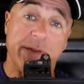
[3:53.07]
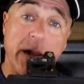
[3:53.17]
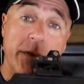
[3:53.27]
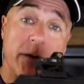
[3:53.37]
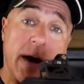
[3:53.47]
have
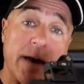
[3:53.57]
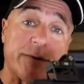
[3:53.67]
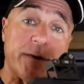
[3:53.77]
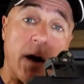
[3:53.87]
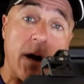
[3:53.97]
another
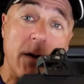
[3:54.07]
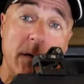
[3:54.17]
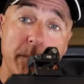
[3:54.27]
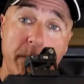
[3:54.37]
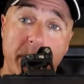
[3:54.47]
X-Star.
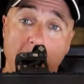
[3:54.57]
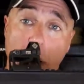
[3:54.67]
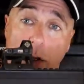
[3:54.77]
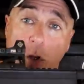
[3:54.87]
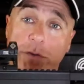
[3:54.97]

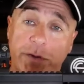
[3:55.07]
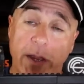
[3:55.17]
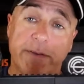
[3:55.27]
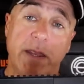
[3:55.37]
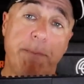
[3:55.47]
Looks
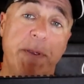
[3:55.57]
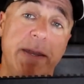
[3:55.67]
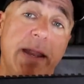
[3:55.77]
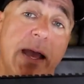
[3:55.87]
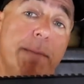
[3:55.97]
like the
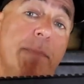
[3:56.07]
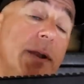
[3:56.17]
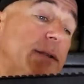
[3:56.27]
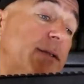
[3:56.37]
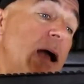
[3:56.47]
EP9,
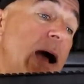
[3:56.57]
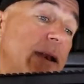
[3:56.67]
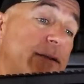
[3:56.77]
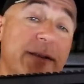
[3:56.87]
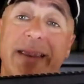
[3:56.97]
but it's not.
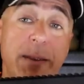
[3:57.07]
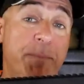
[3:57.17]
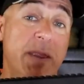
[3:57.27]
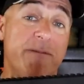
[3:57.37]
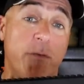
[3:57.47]
It's an
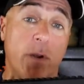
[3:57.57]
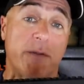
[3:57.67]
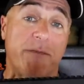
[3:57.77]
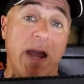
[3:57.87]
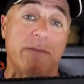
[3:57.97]

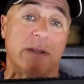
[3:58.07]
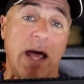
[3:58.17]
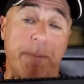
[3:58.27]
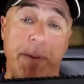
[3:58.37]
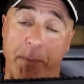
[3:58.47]
EP45. A
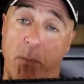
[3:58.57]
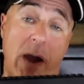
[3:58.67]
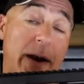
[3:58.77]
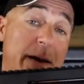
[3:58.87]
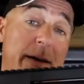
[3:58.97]
lot of people
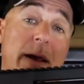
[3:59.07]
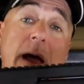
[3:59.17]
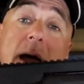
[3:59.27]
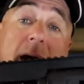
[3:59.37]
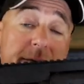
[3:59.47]
wanted
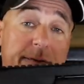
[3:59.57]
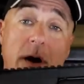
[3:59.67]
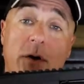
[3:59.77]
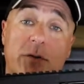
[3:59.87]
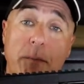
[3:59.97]

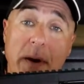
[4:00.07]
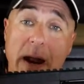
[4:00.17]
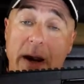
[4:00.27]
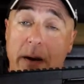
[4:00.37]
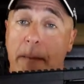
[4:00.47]
X-Star to
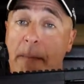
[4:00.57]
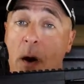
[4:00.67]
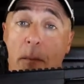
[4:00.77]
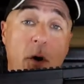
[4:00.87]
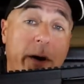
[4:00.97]
make
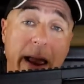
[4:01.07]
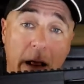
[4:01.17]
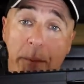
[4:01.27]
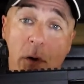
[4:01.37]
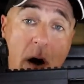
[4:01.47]
more
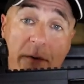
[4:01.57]
caliber